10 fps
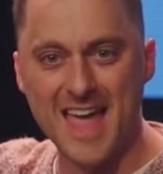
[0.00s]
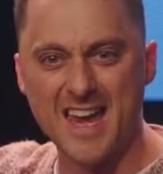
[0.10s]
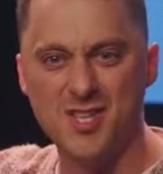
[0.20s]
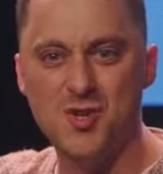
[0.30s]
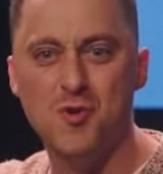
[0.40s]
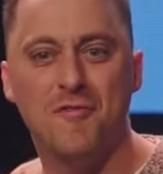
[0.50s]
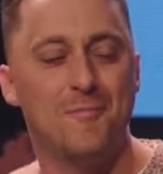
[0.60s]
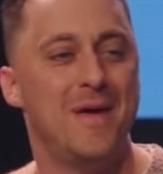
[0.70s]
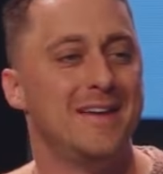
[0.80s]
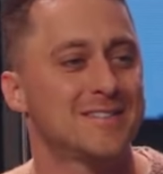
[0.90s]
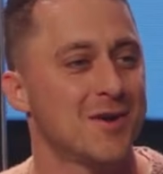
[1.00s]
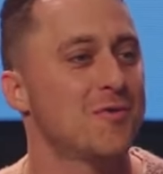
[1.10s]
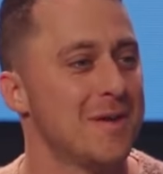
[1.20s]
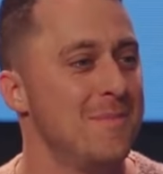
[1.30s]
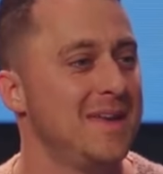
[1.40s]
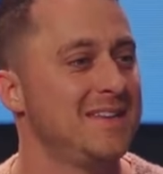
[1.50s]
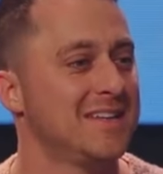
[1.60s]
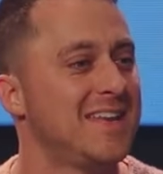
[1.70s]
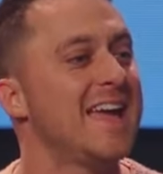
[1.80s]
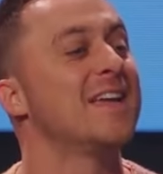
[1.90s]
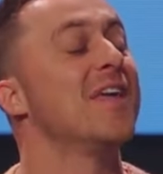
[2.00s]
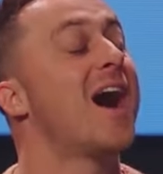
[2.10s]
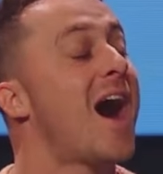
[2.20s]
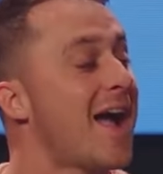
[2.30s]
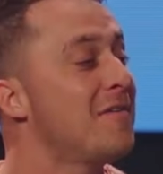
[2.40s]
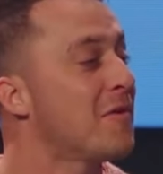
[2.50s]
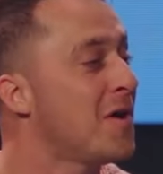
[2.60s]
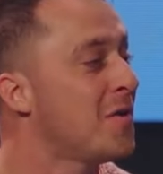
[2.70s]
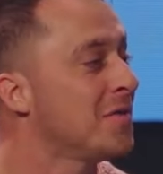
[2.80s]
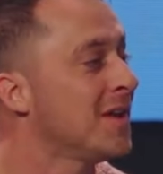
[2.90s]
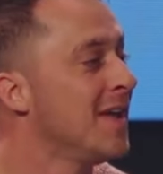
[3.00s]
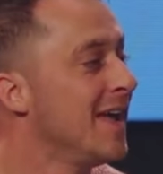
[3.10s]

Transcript: and you've been so committed to taking the high road